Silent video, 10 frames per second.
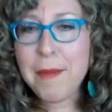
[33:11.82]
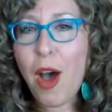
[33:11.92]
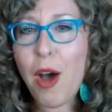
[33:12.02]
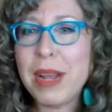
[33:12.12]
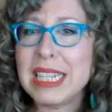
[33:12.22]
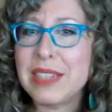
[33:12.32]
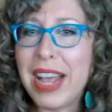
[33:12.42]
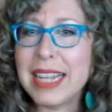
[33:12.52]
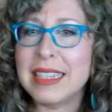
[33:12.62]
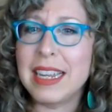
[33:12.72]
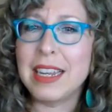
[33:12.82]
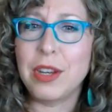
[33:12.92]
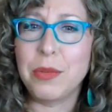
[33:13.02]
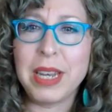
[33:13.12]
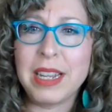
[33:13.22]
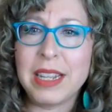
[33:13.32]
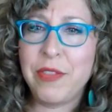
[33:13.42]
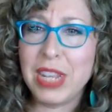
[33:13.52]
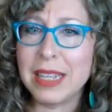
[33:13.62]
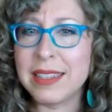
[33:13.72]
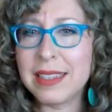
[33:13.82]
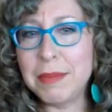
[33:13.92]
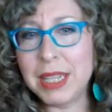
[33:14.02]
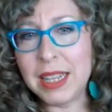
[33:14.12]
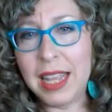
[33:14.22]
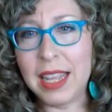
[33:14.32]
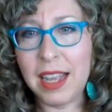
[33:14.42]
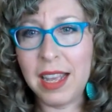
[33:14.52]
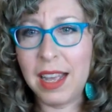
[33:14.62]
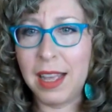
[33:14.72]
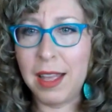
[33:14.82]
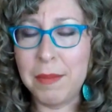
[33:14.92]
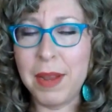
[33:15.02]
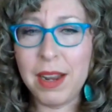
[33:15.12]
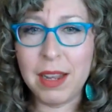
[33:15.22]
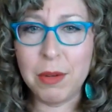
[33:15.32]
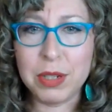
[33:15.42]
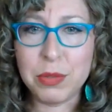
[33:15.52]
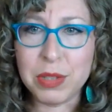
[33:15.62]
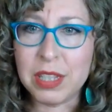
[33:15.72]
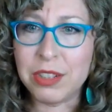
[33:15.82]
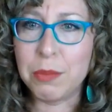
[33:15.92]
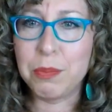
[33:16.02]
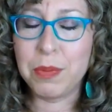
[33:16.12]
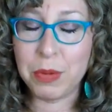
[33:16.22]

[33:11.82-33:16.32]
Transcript: always fascinated when it feels to me like America, which was such a,